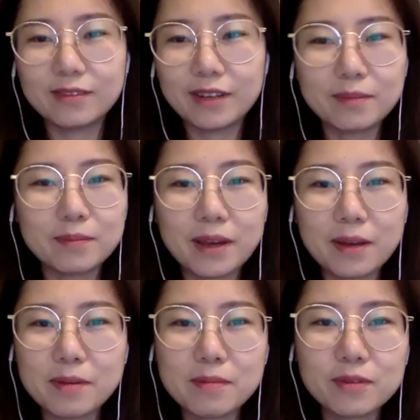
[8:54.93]
I
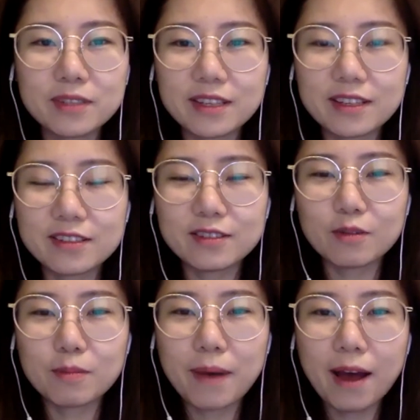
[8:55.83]
mean, music is
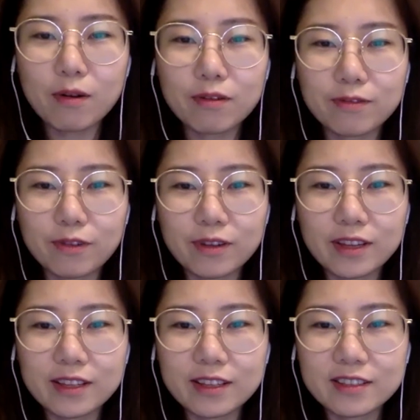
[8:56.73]
so powerful,
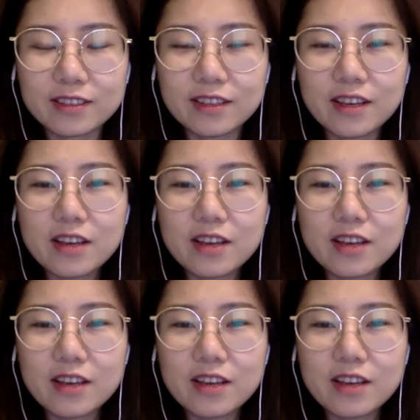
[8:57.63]
and it's